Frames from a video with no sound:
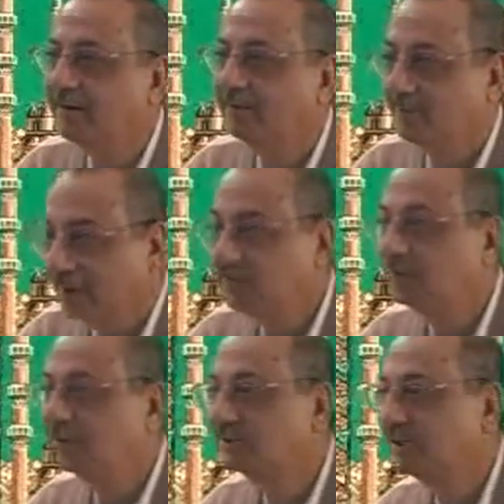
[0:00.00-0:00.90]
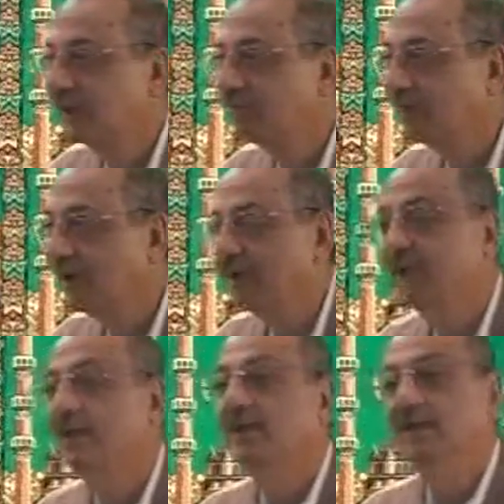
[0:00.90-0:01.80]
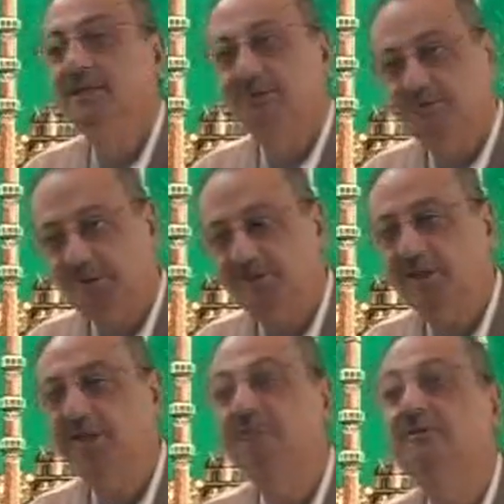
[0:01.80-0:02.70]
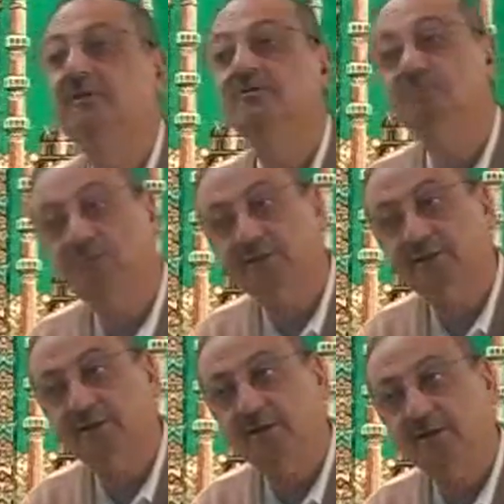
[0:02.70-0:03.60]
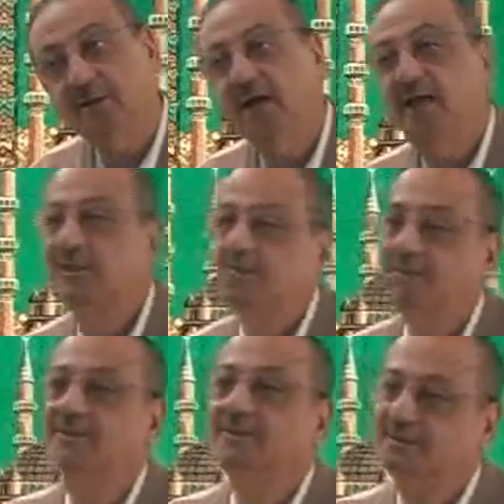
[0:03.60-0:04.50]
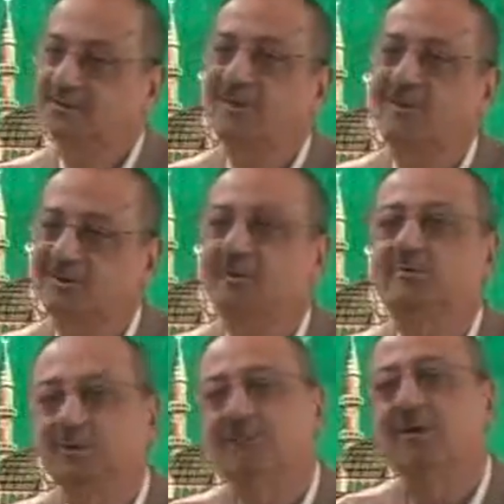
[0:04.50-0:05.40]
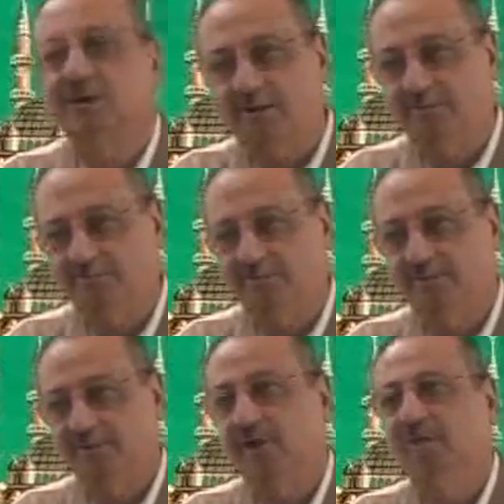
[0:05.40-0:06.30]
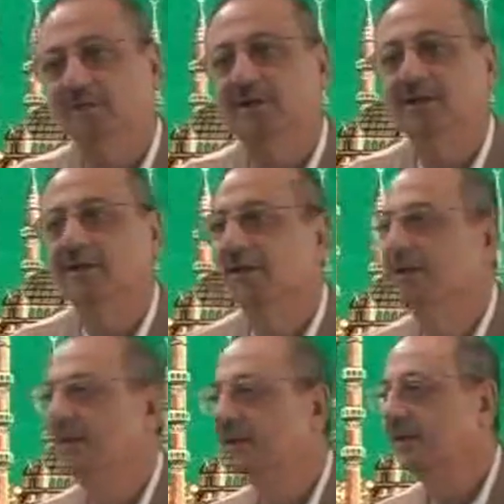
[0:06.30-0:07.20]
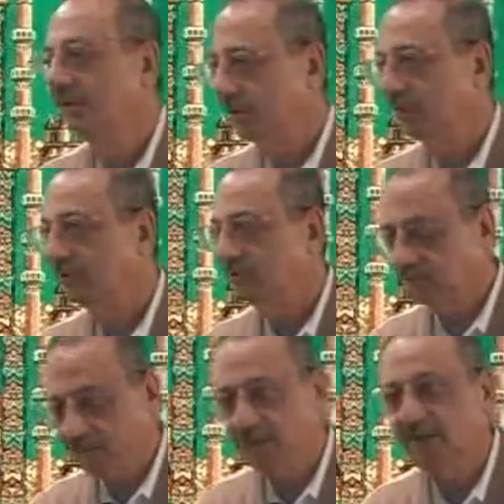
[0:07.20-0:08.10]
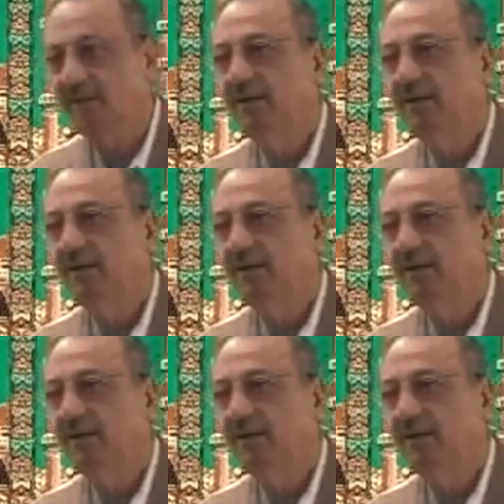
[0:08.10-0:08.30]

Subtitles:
We got to describe fa'il, especially if it is mustatir. Otherwise, the description will come down the road, inshallah.